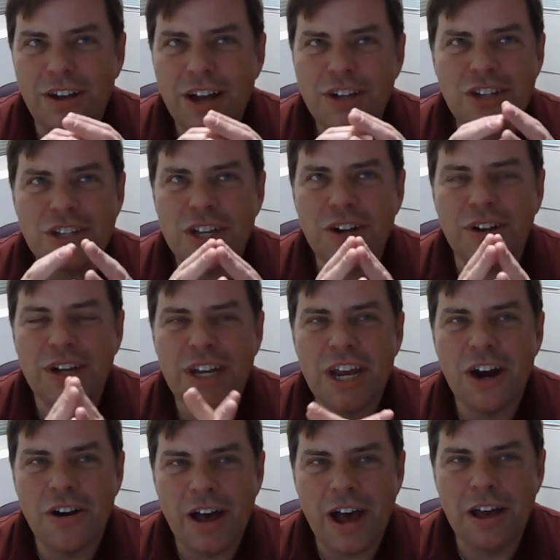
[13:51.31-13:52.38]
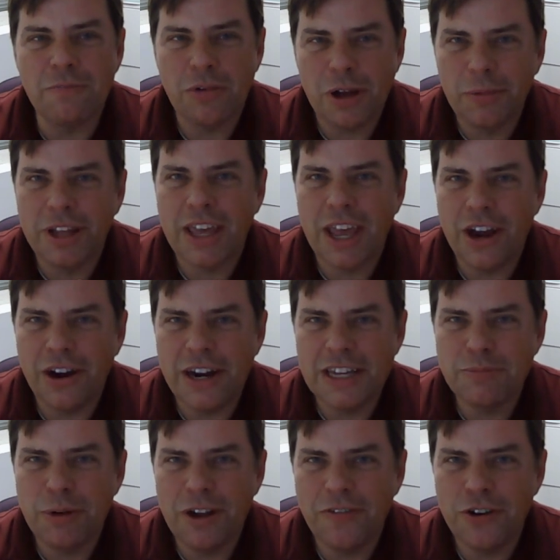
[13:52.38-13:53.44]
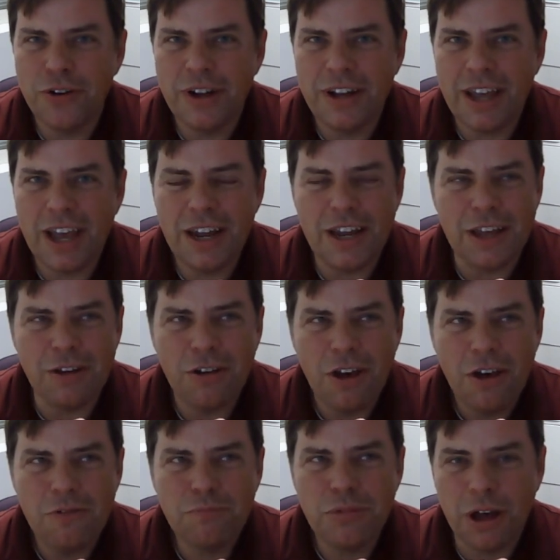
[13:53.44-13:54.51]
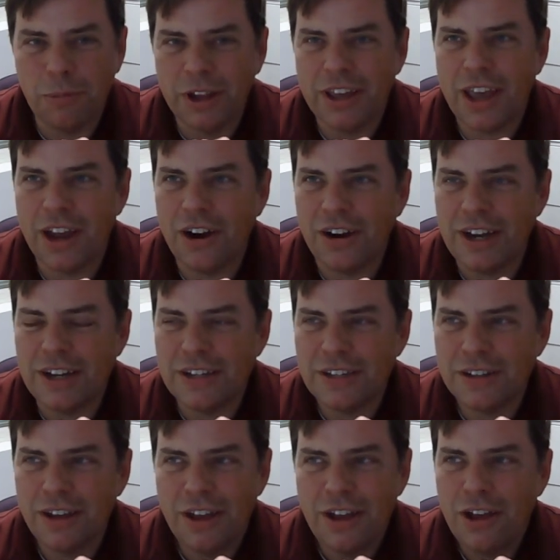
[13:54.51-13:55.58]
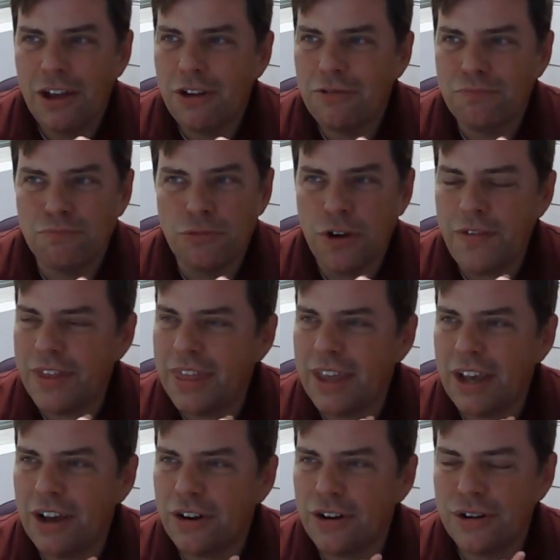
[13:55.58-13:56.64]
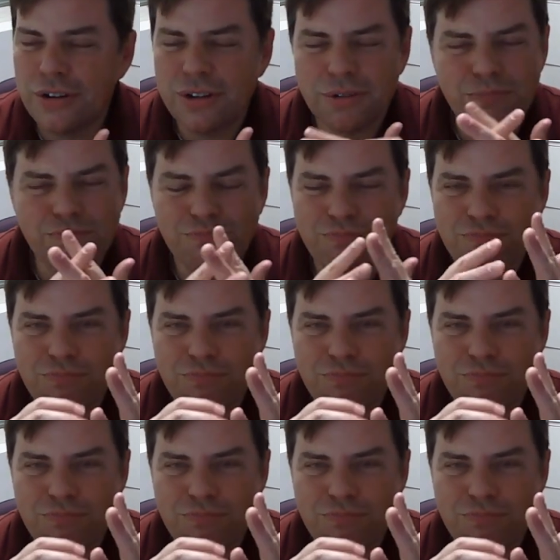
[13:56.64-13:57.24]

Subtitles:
not just here at DRI in public areas, but if you're in any public areas, movie theaters,